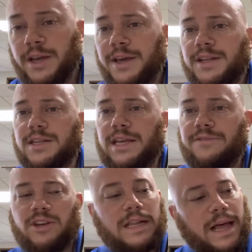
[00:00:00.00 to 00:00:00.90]
Then it's going to
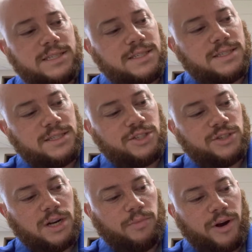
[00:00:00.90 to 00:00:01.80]
give you classes, and so
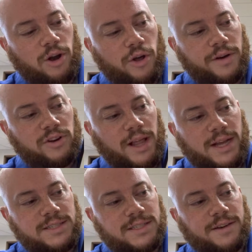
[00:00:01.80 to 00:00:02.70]
it's going to break all the different
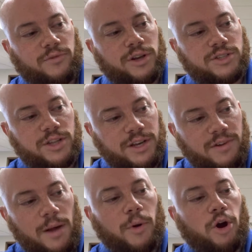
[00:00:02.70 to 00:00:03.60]
classes down for you. So then you've
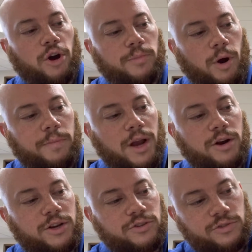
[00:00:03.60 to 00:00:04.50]
got bard,
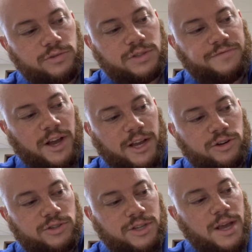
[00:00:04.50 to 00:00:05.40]
barbarian, druids,
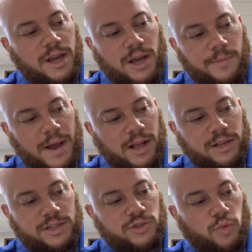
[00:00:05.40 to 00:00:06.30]
fighters,
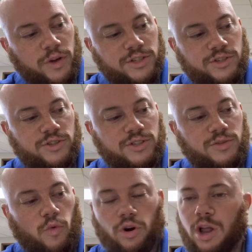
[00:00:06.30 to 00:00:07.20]
paladins, wizards,
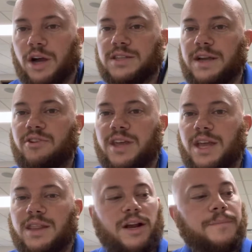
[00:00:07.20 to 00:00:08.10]
warlocks, everything
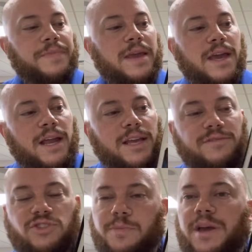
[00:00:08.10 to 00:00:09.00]
in there. And it
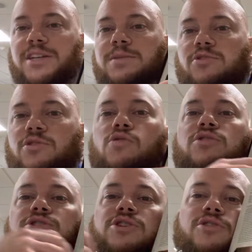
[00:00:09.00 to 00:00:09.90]
gives you the page number, of
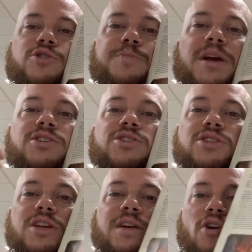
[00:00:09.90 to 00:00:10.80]
course. Go to those
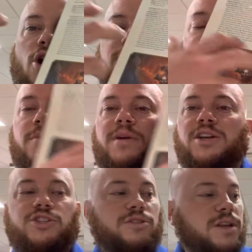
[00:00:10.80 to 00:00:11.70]
pages and give all the
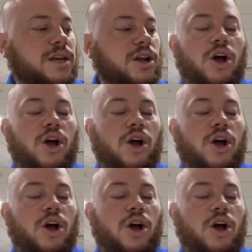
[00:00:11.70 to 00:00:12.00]
information you need